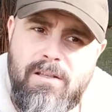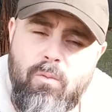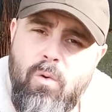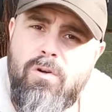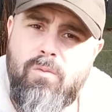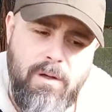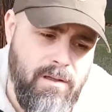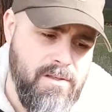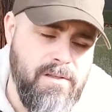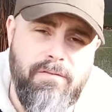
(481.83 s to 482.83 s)
The wood
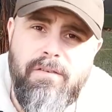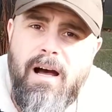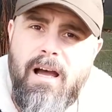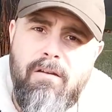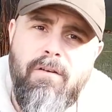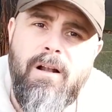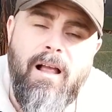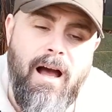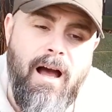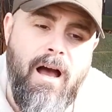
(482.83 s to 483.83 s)
will survive,
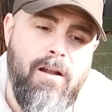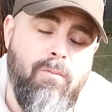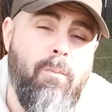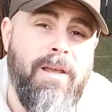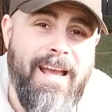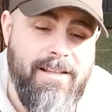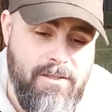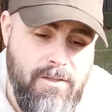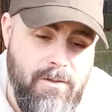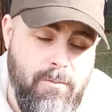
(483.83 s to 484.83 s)
and when we get
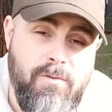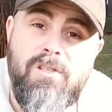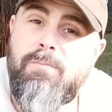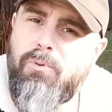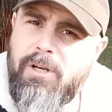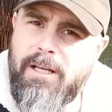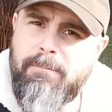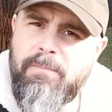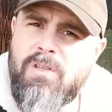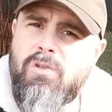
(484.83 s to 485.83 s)
to spring,
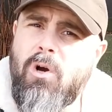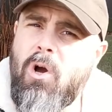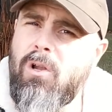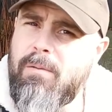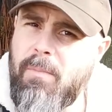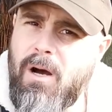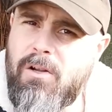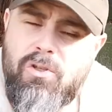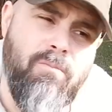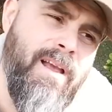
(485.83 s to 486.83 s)
so early
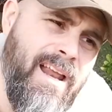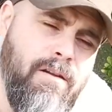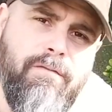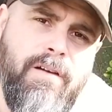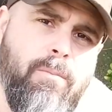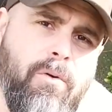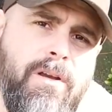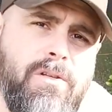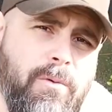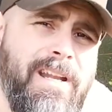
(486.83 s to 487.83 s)
March or end of February,
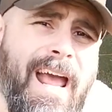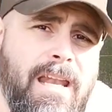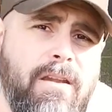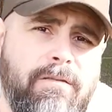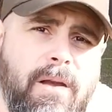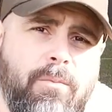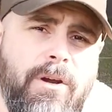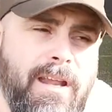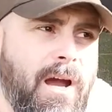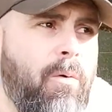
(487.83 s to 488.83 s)
so we're in end of February
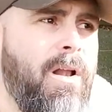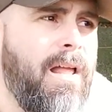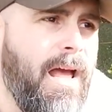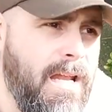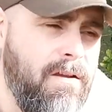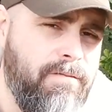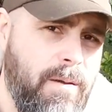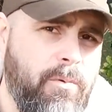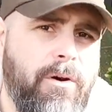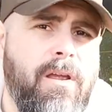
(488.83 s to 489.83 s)
now, end of
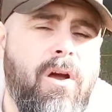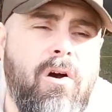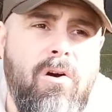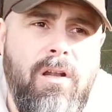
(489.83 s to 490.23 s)
February, early